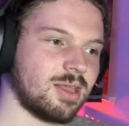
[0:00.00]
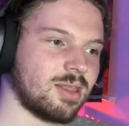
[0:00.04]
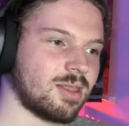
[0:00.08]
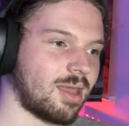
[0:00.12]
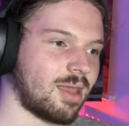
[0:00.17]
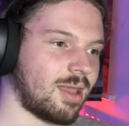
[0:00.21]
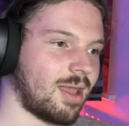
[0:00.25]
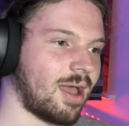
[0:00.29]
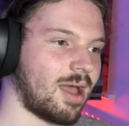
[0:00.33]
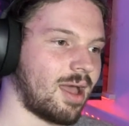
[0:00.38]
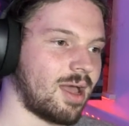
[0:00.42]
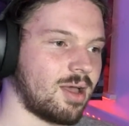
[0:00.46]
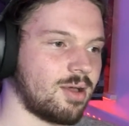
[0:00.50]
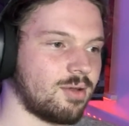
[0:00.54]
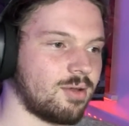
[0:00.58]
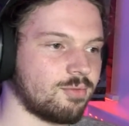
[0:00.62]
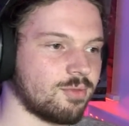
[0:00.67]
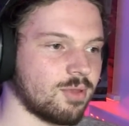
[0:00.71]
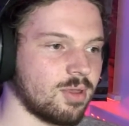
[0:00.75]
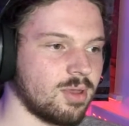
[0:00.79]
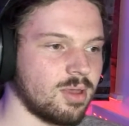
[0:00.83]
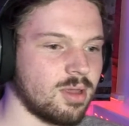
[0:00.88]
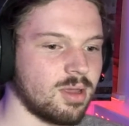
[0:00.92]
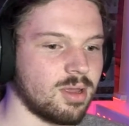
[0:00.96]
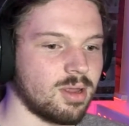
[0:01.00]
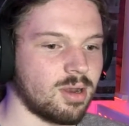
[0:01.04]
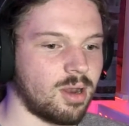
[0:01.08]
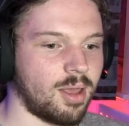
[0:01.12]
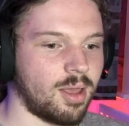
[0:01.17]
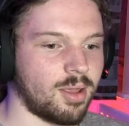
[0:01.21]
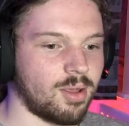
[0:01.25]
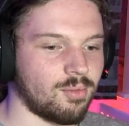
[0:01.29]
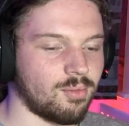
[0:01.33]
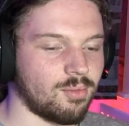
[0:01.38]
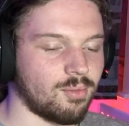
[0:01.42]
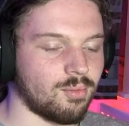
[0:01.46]
They have
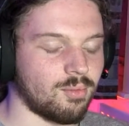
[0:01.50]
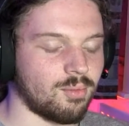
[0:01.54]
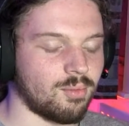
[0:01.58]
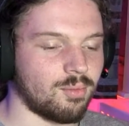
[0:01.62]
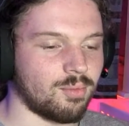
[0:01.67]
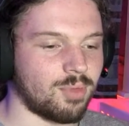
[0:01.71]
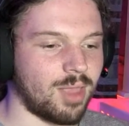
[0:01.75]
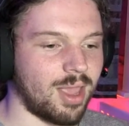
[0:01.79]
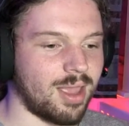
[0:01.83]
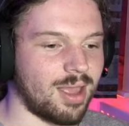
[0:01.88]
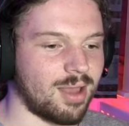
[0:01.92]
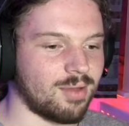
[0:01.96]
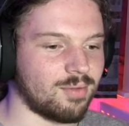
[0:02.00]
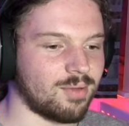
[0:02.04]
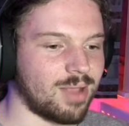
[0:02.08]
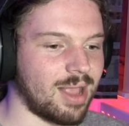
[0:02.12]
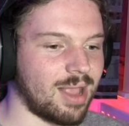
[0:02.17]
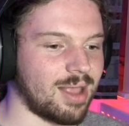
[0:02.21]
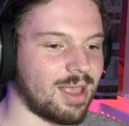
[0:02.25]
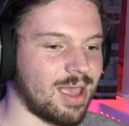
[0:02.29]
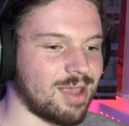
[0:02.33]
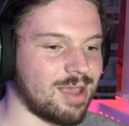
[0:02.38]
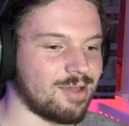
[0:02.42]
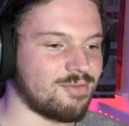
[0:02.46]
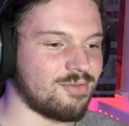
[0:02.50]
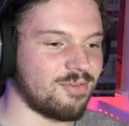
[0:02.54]
getting